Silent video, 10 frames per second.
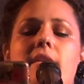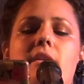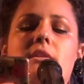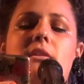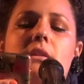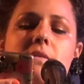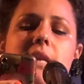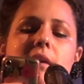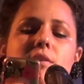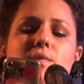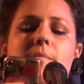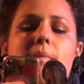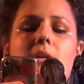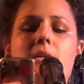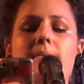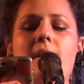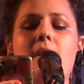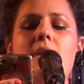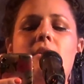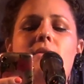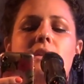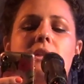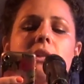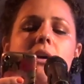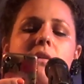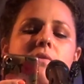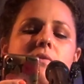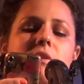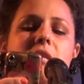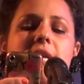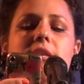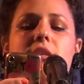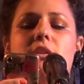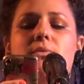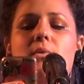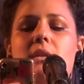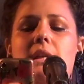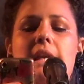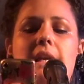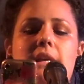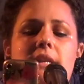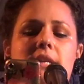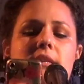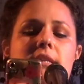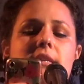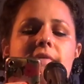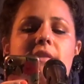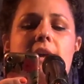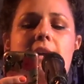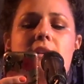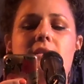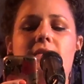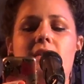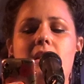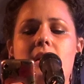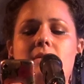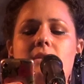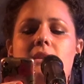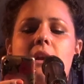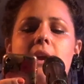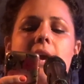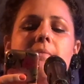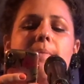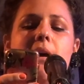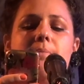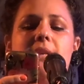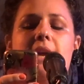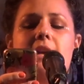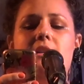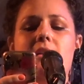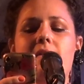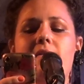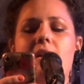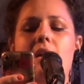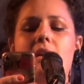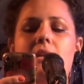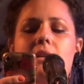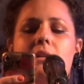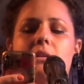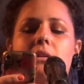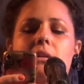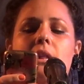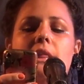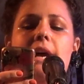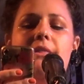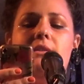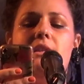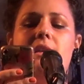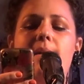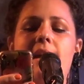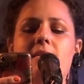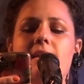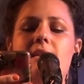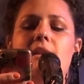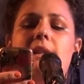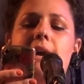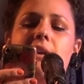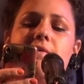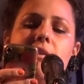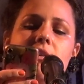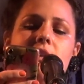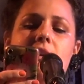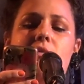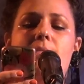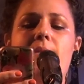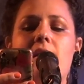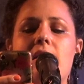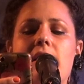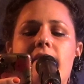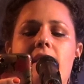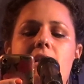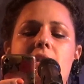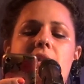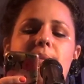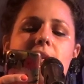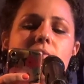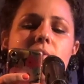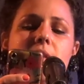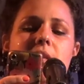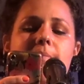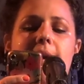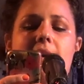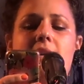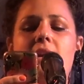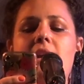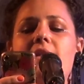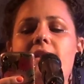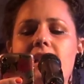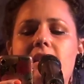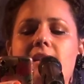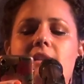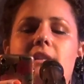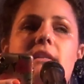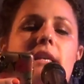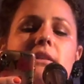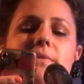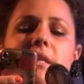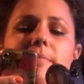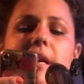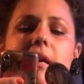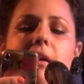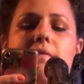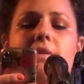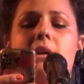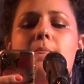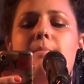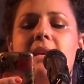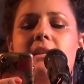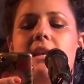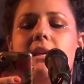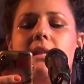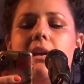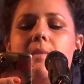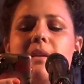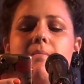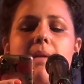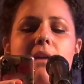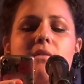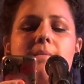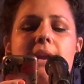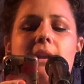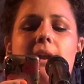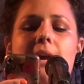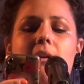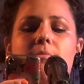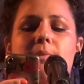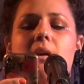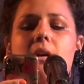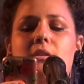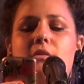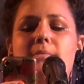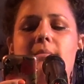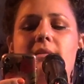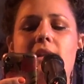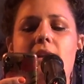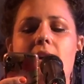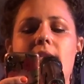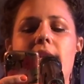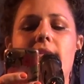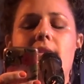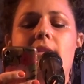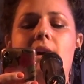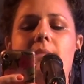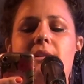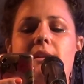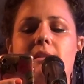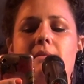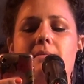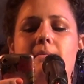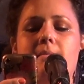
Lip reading: and are slowed down to a pulp, to a slow ooze thanks to swollen knees and encephalitis of the knuckles and palpitation of the heart. Lethargy, paleness, a lack of inertia, or a proclivity to spin towards the bed. This is the disease we speak of. Bee sting therapy may or may not help. Long-term memory loss is an option.